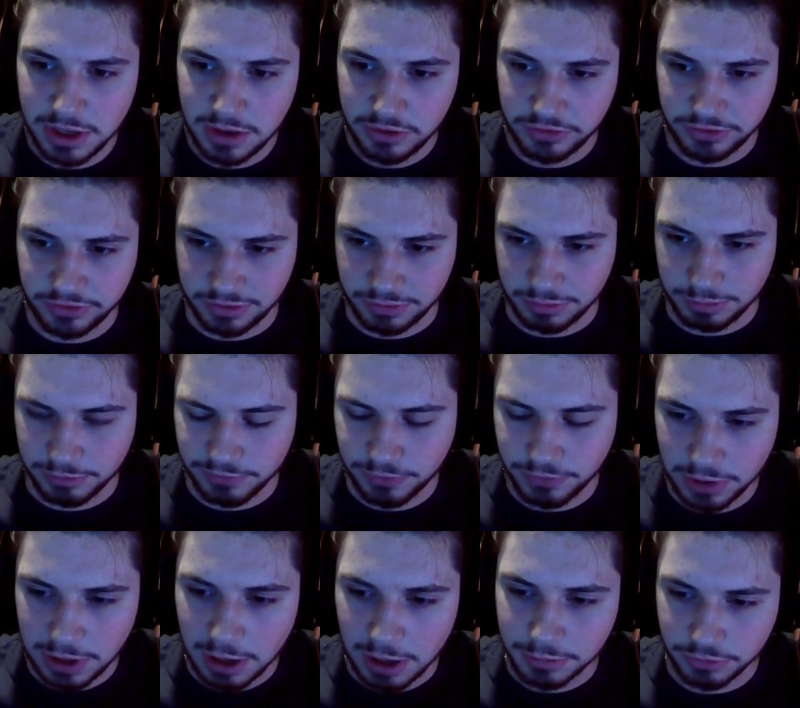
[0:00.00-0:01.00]
So
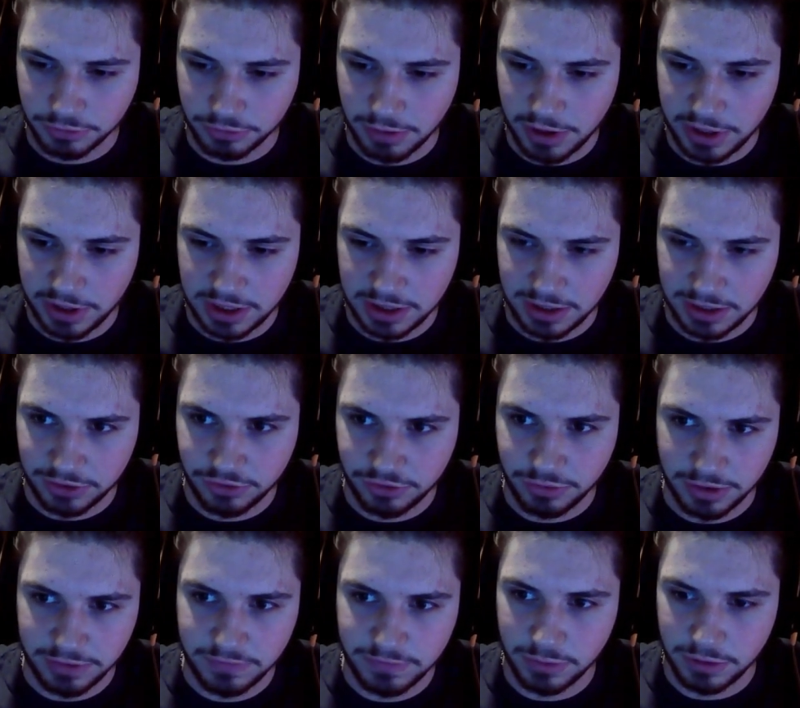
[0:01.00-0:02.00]
before I was running at like
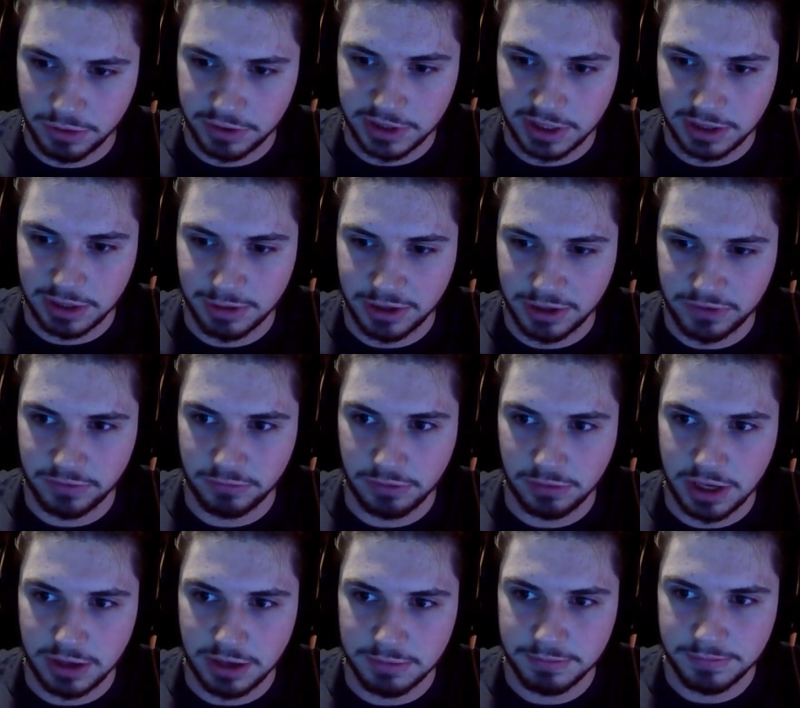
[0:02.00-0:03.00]
24 gigabytes of
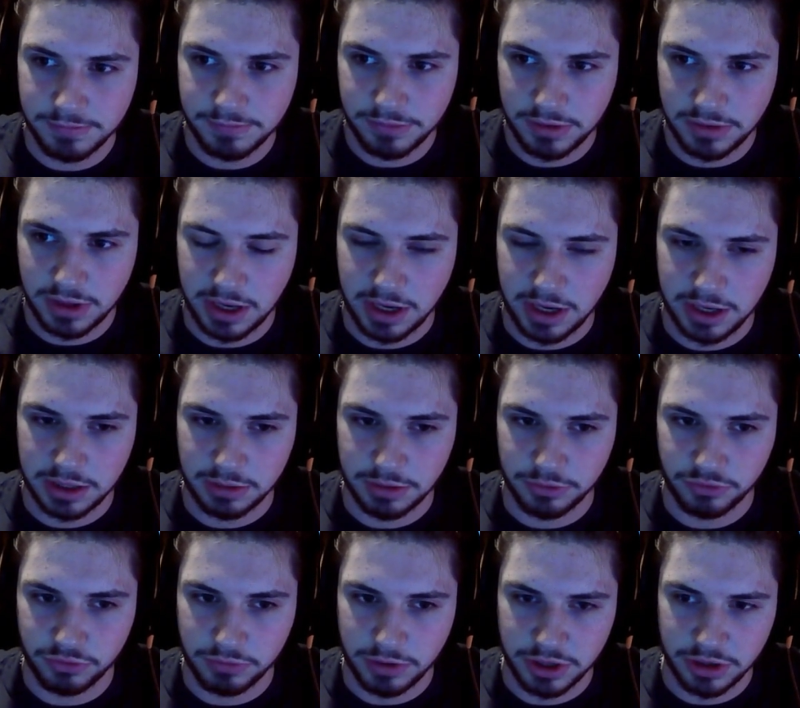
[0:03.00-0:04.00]
RAM, and I
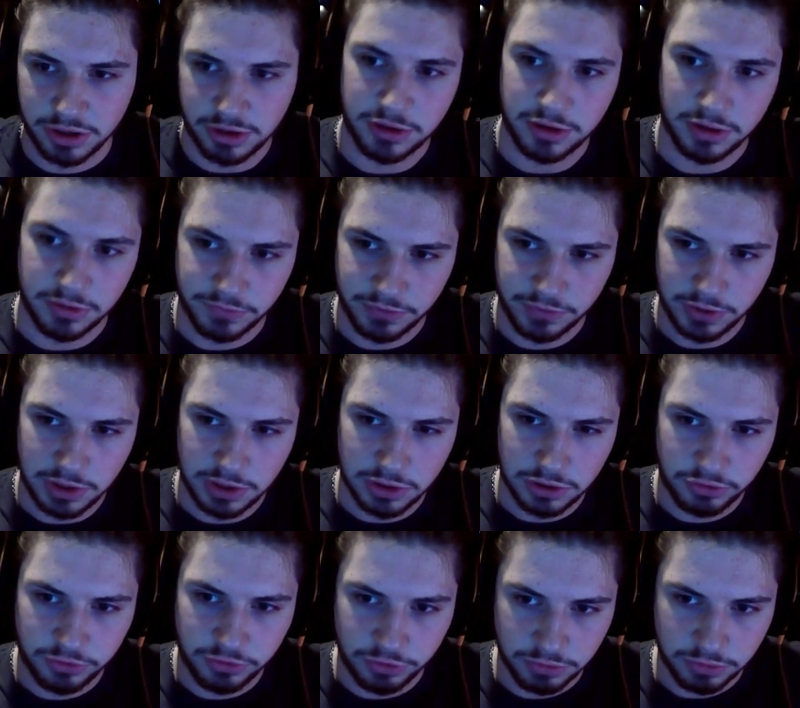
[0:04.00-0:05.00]
was running off
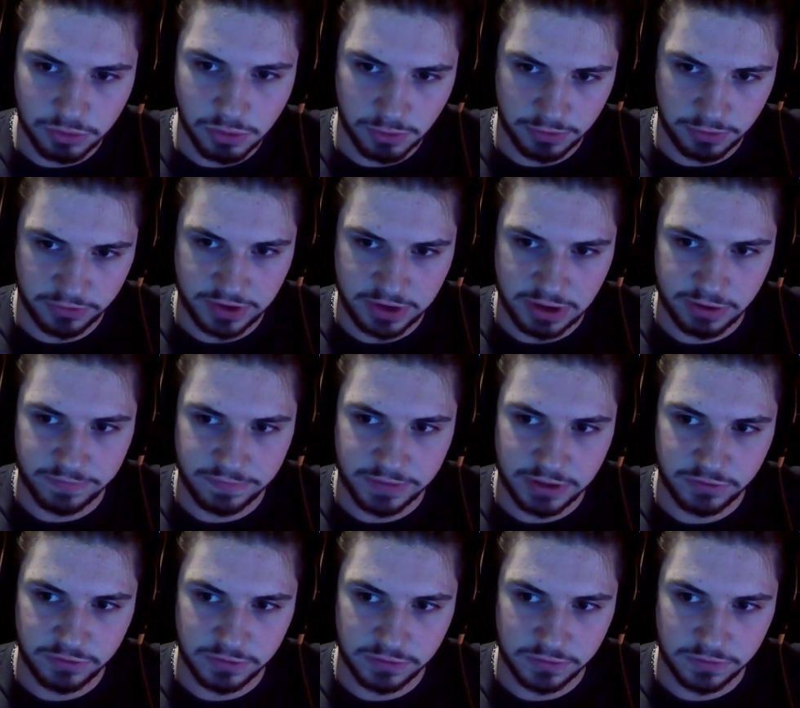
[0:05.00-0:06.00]
2 Corsair
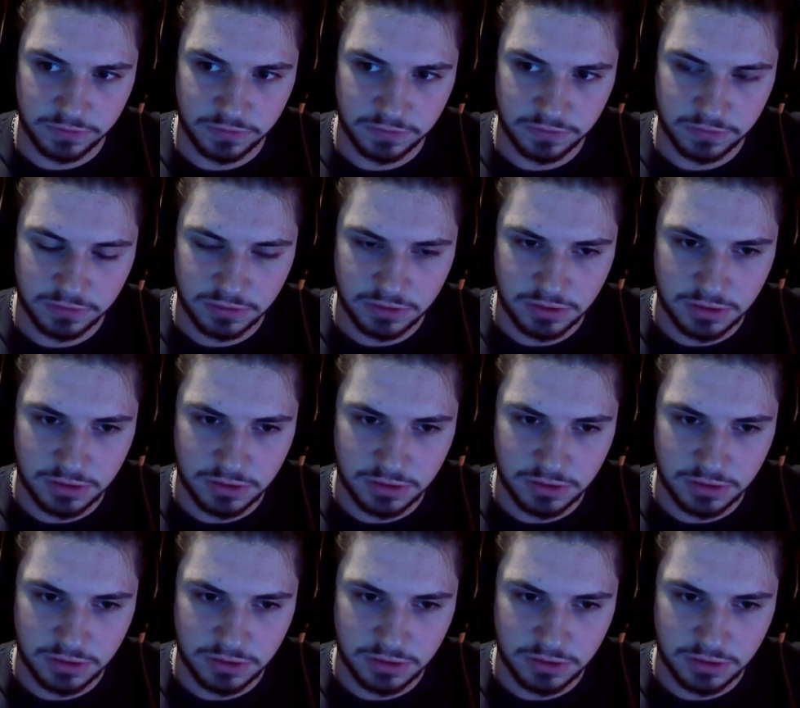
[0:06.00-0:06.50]
Vengeance